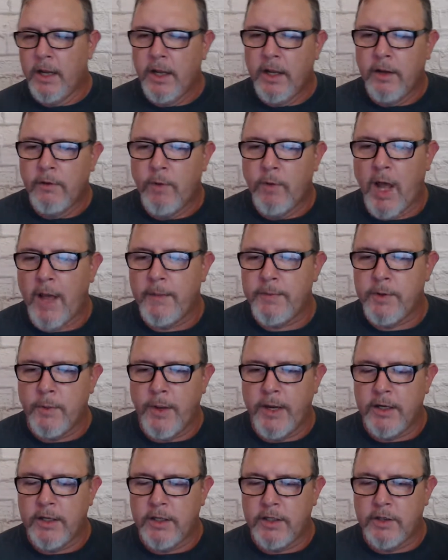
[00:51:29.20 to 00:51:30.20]
Rob, you
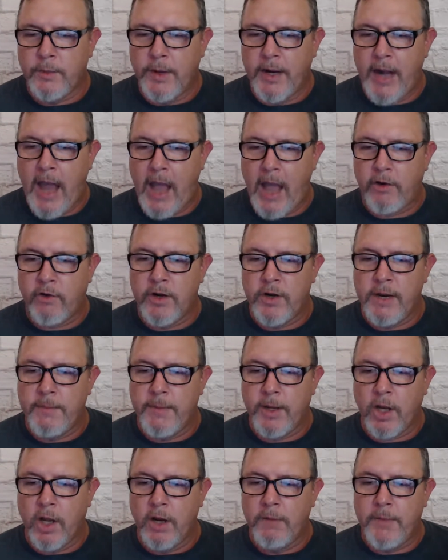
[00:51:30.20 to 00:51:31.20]
went
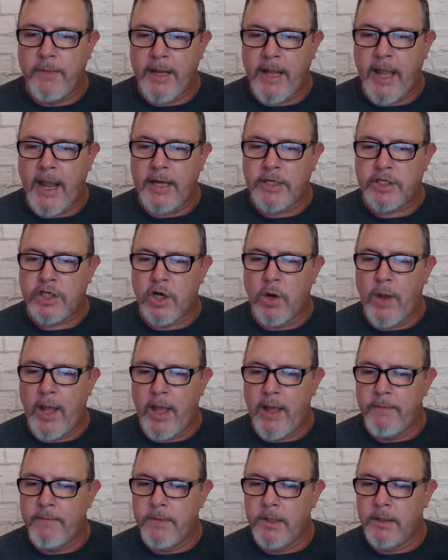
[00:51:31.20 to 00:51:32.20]
acronymic on me.
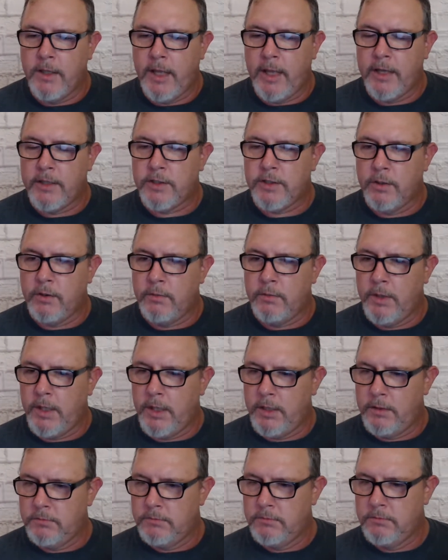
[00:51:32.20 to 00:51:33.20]
HOM at Total
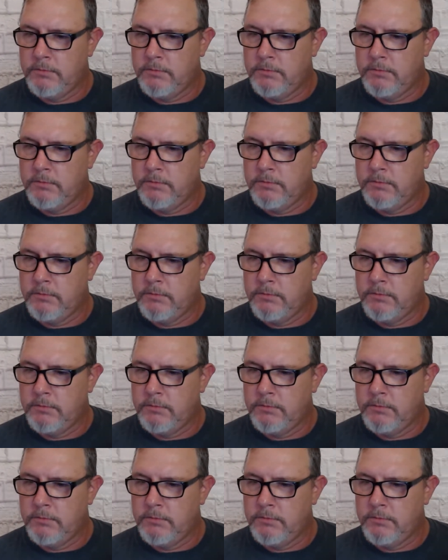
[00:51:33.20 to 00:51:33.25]
Wine.